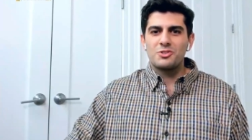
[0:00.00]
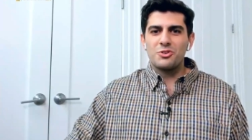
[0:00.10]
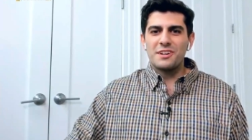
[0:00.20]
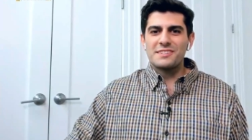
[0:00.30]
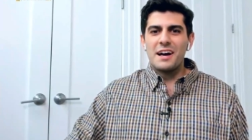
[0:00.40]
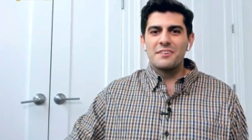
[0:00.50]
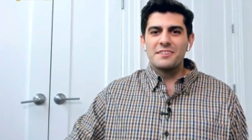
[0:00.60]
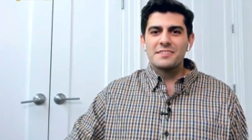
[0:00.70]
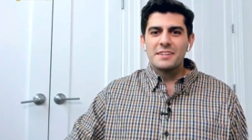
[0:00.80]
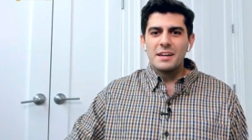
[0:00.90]
Joining us
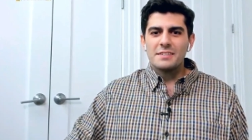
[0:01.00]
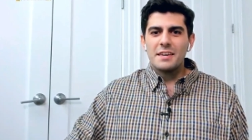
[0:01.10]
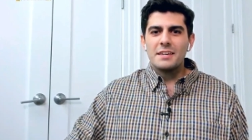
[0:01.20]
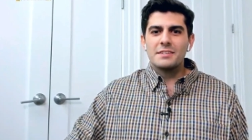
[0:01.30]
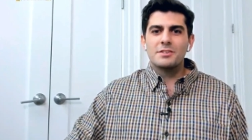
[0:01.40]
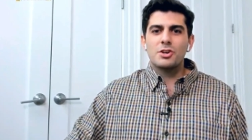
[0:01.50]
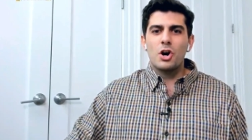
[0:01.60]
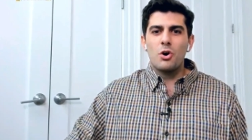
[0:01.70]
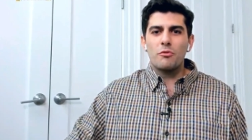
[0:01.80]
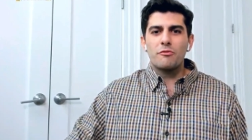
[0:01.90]
now to discuss is
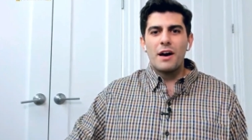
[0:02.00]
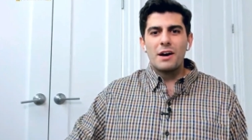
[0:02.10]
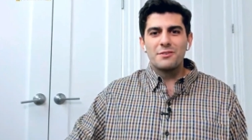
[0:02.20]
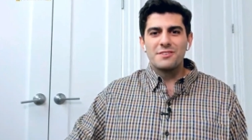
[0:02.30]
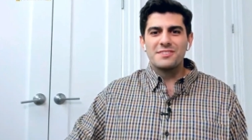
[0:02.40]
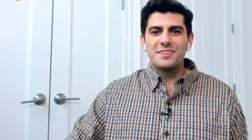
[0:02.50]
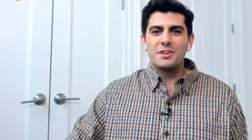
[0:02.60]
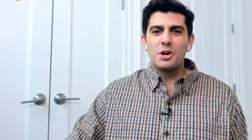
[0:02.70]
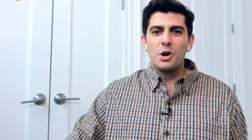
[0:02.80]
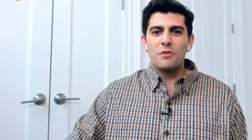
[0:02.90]
co-founder and
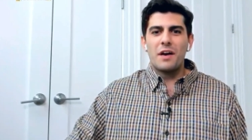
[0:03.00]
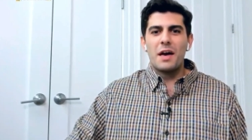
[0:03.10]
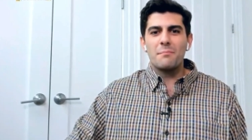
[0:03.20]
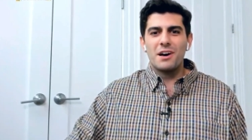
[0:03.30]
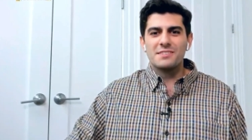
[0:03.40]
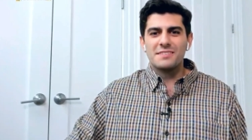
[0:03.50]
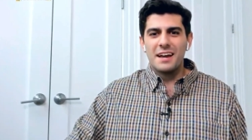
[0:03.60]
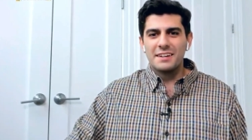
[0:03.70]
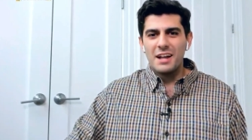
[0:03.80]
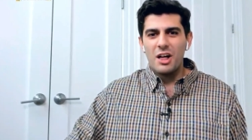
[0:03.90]
CEO of Amboss
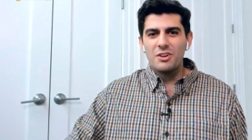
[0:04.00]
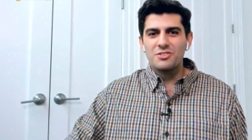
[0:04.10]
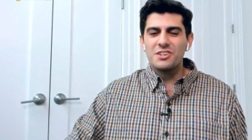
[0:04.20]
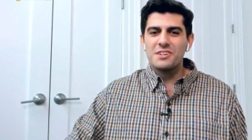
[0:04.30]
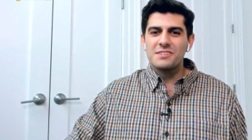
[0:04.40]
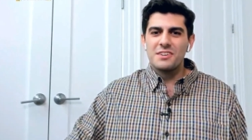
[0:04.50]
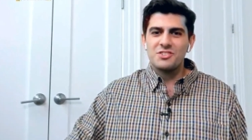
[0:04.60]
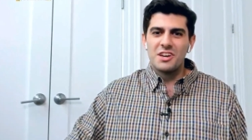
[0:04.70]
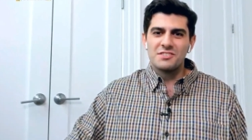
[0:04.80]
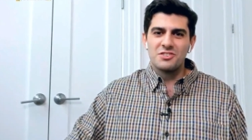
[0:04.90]
Technologies,
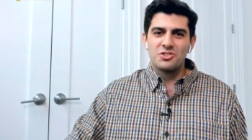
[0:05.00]
Jesse